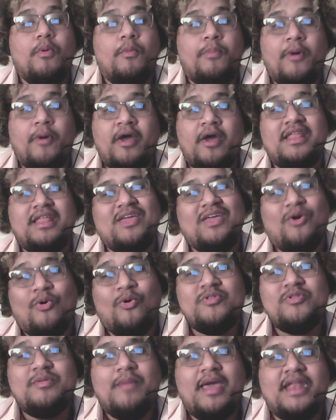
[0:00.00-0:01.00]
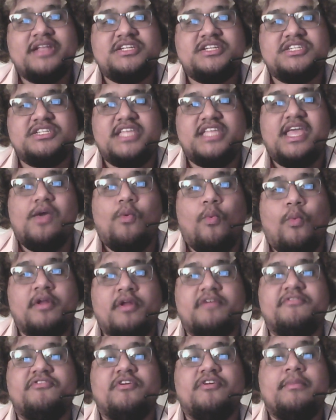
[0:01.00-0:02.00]
But he only manages to hit 1
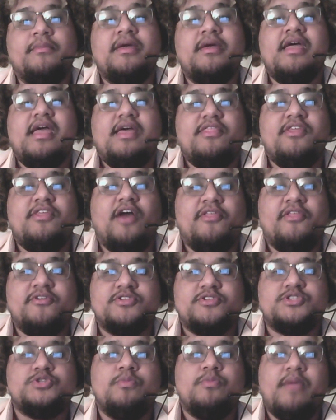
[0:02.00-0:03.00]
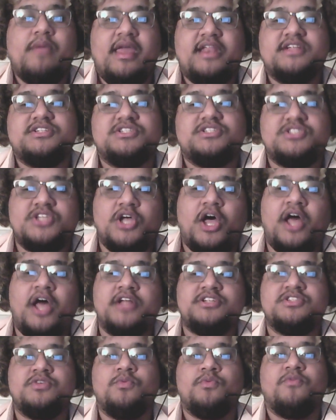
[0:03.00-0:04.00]
of them. The other 2 manage to dodge
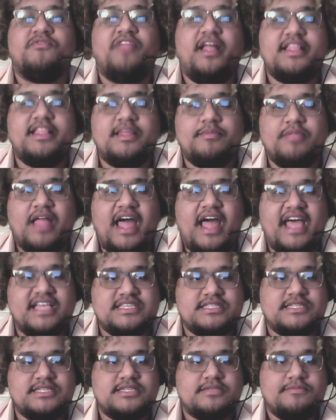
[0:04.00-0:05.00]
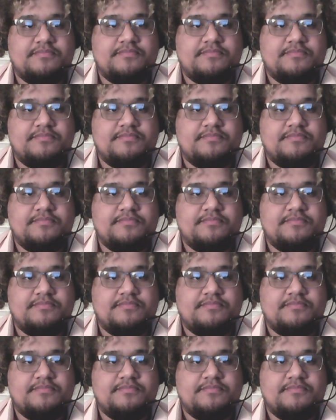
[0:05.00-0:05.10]
the reflected blasts.